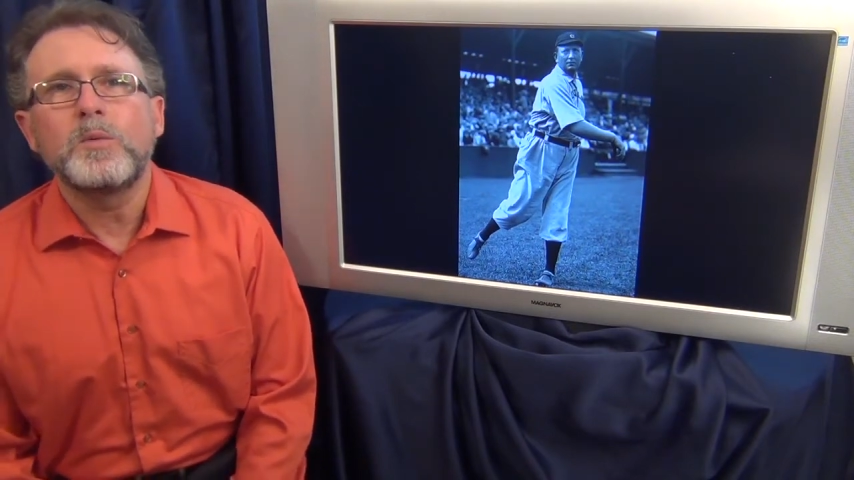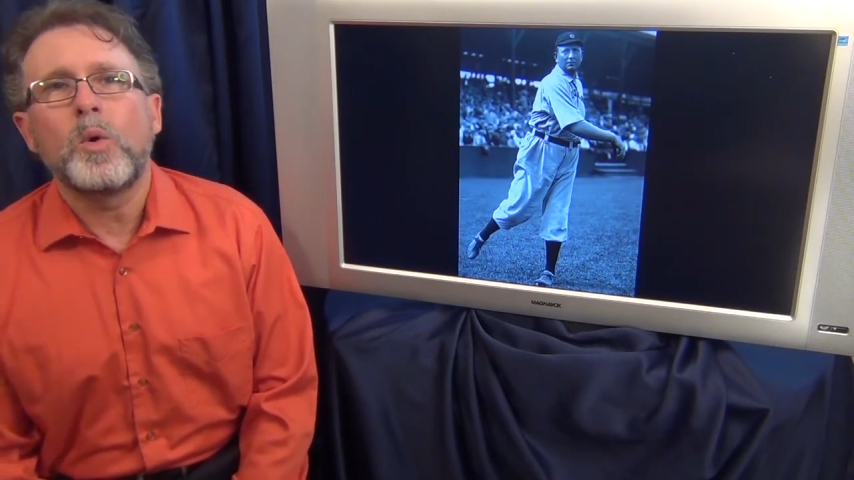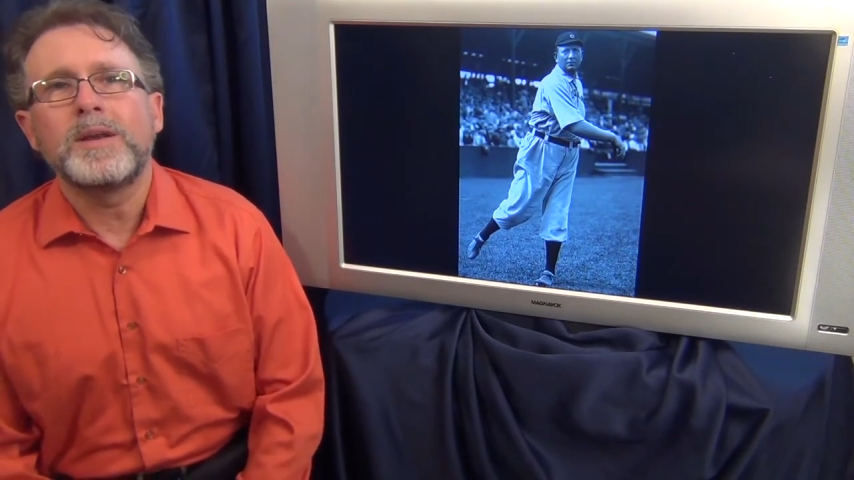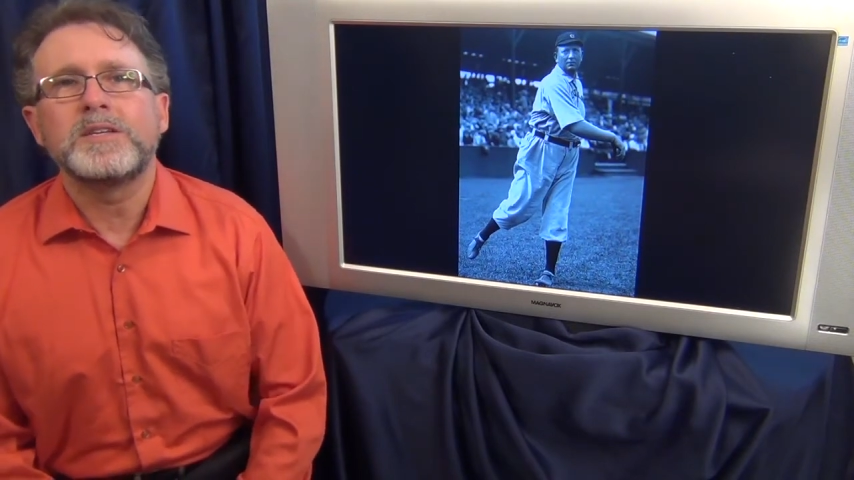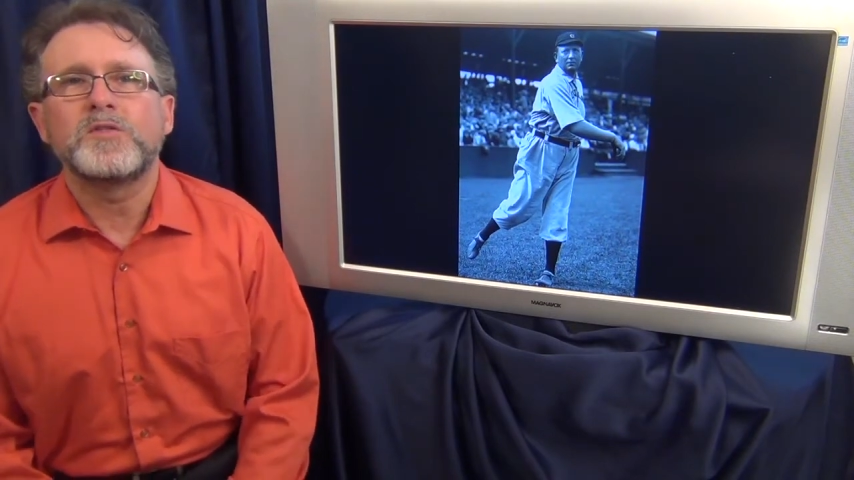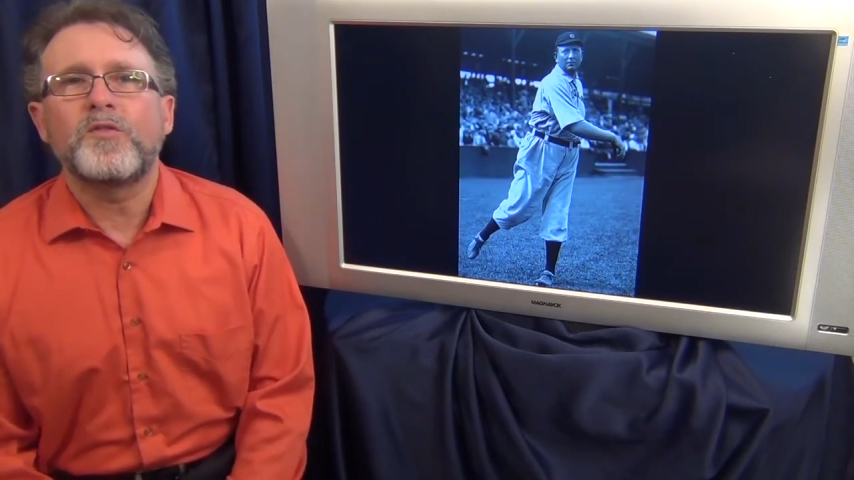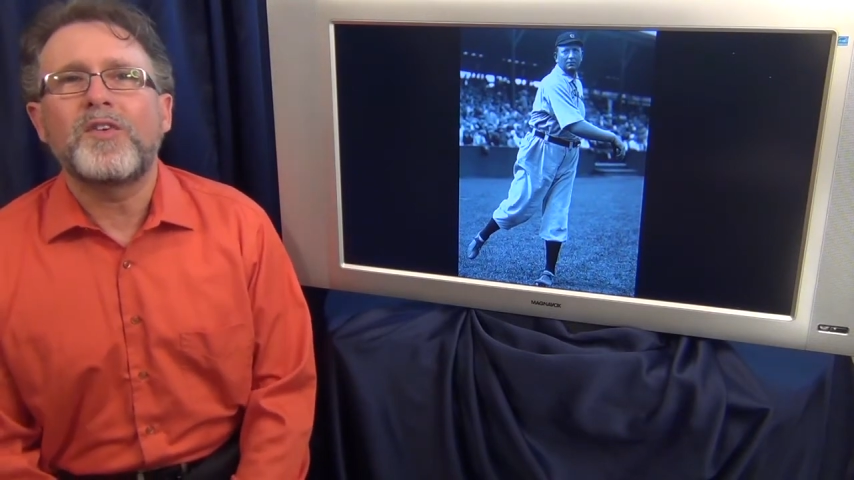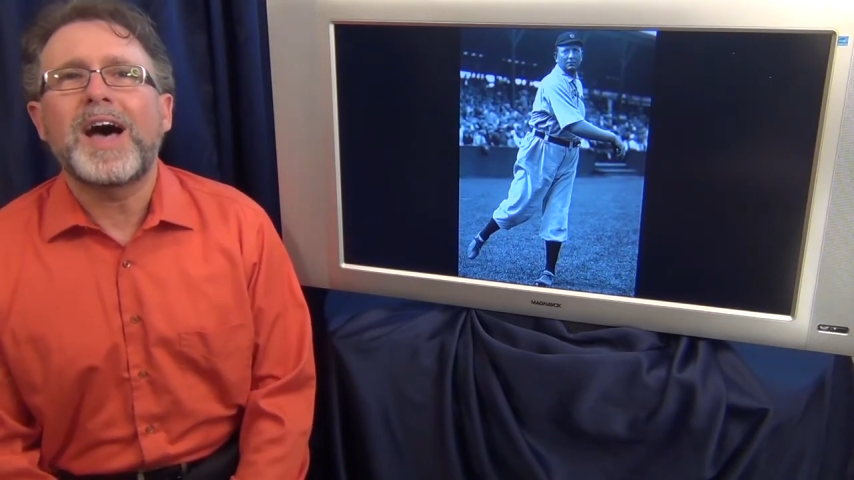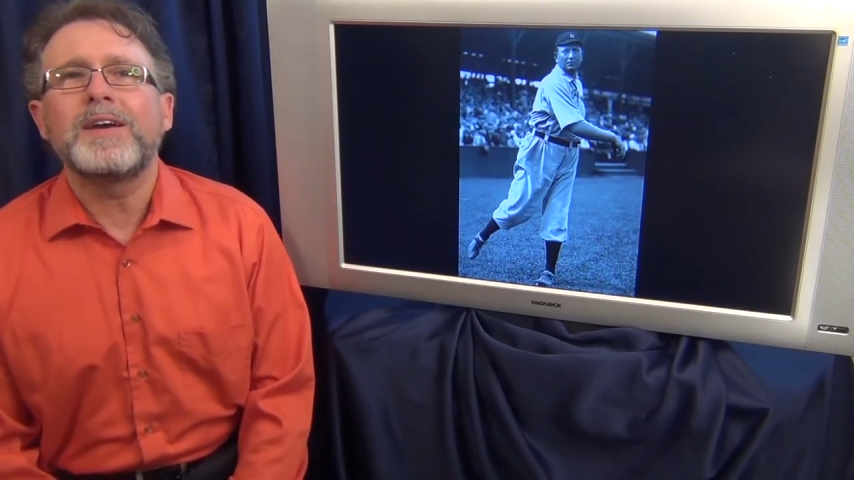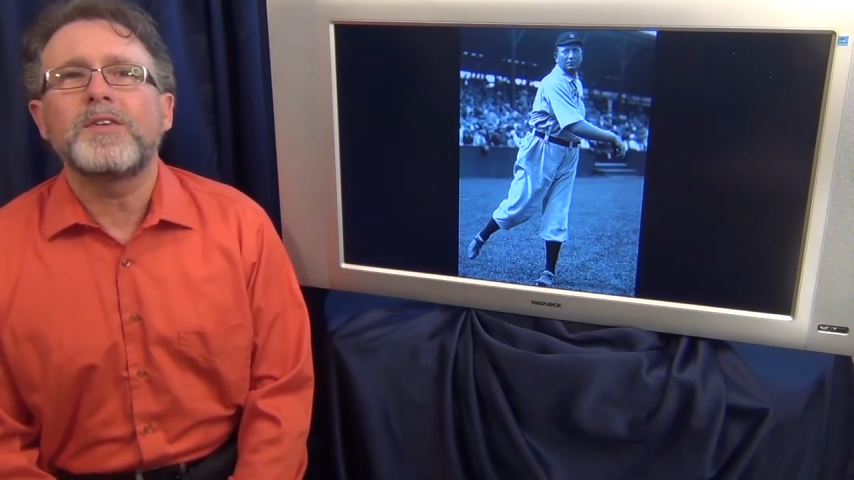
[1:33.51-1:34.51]
won his
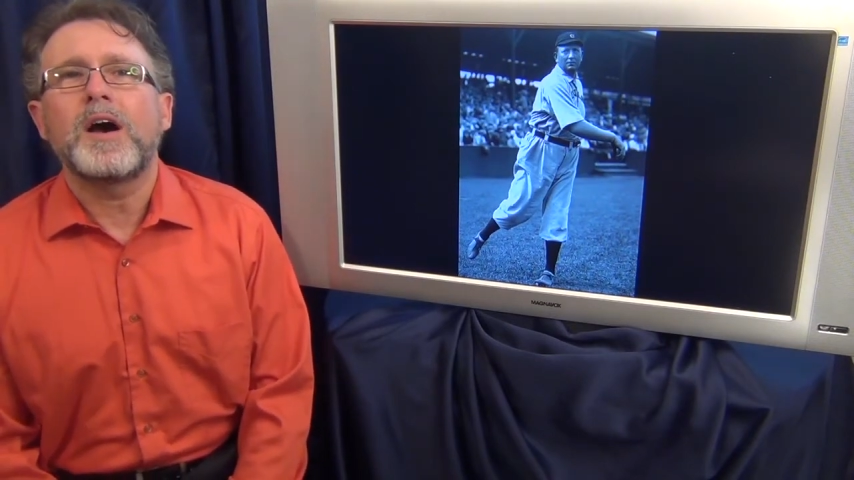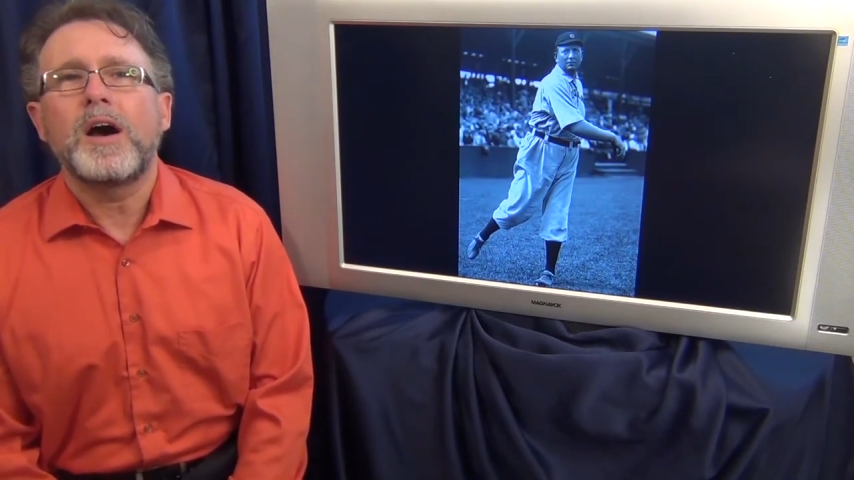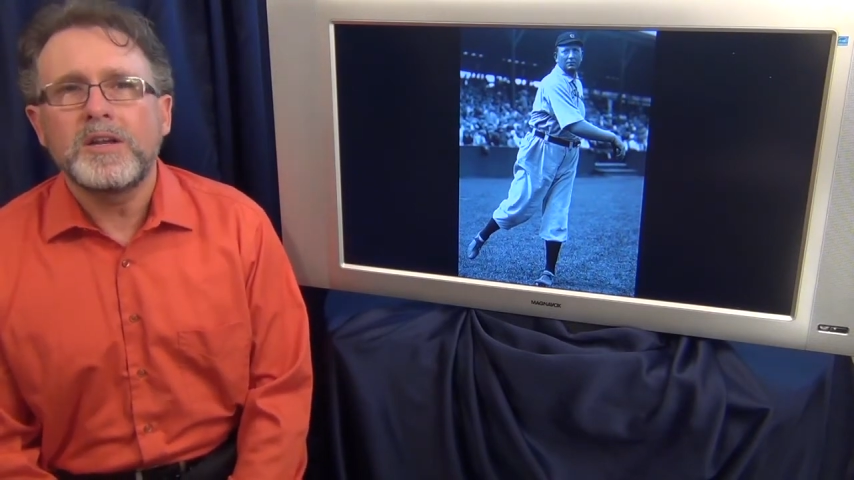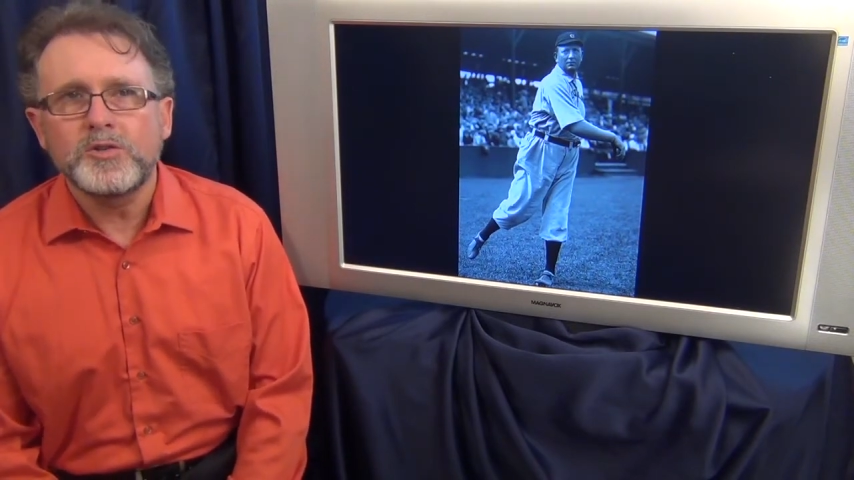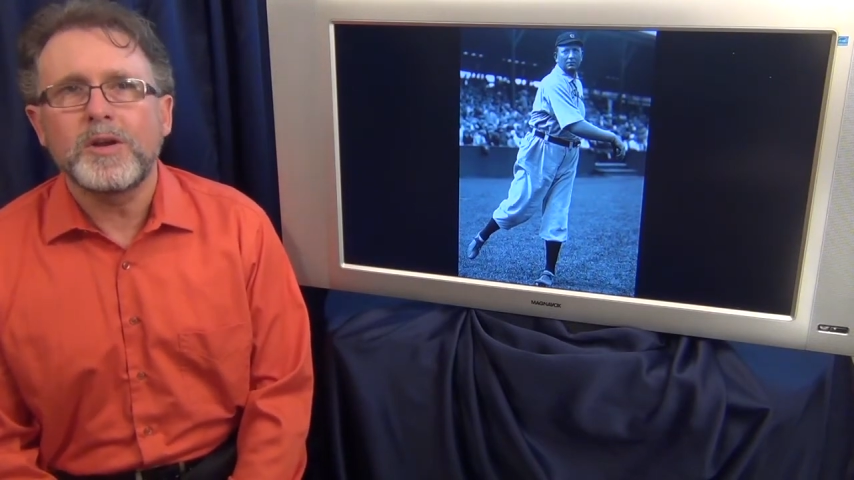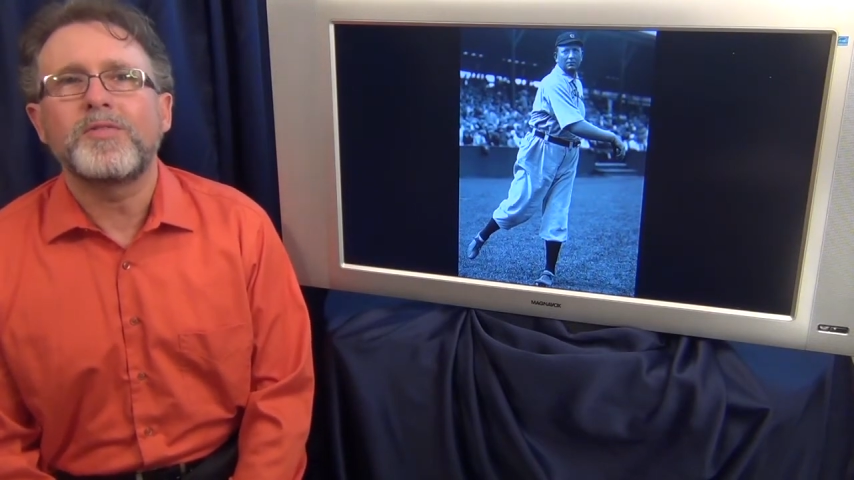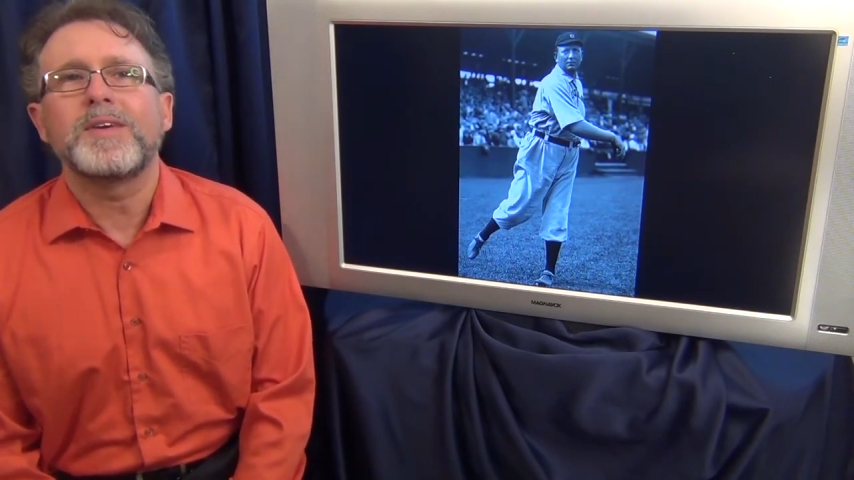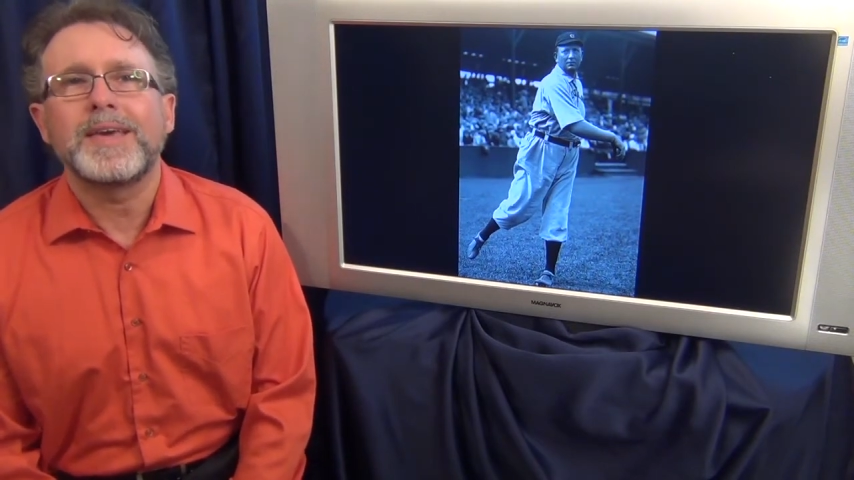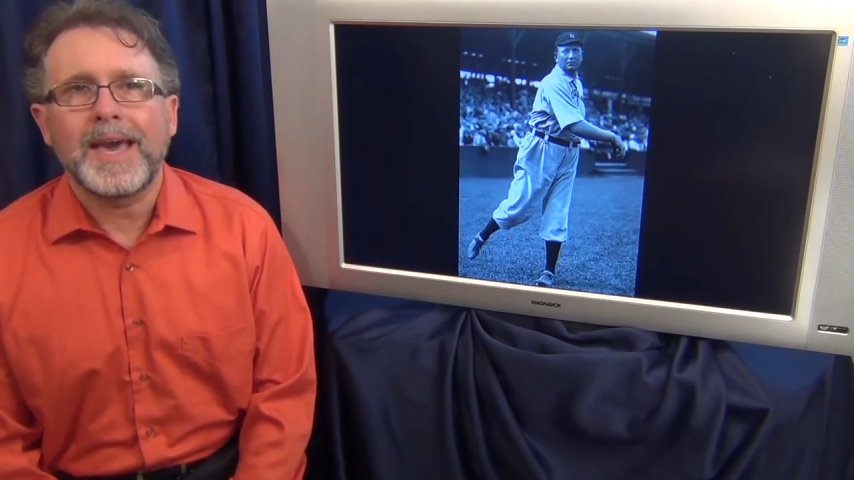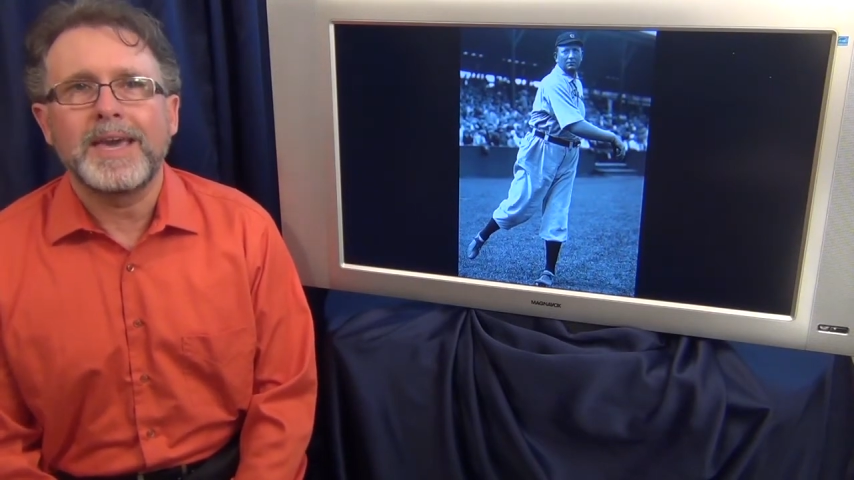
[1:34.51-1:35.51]
500th
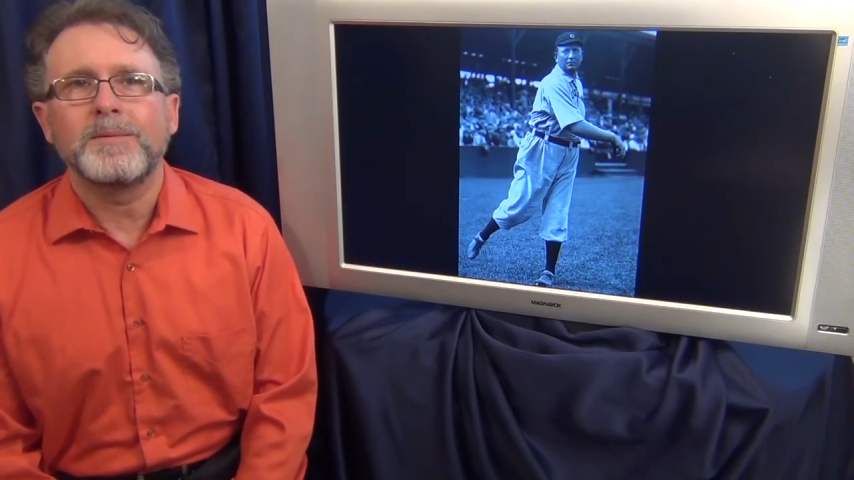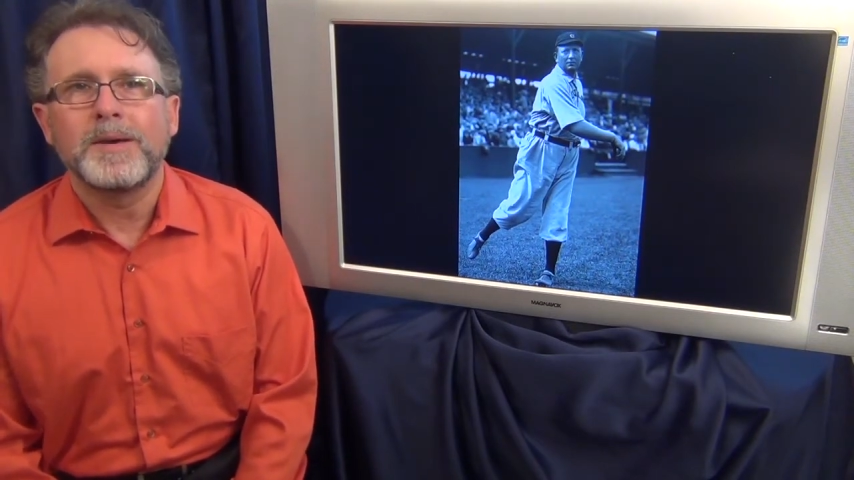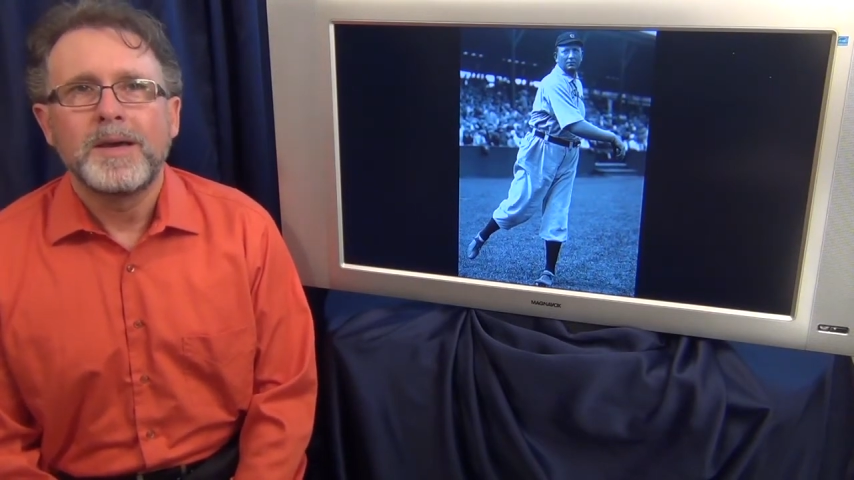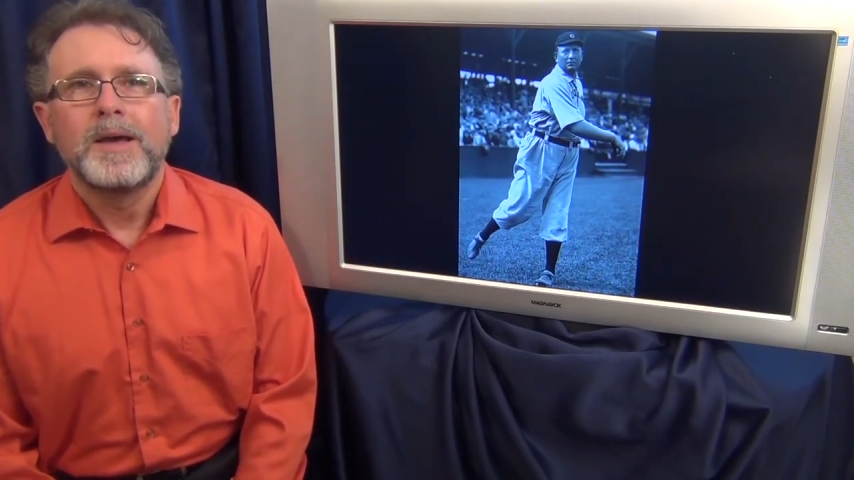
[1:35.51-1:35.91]
game,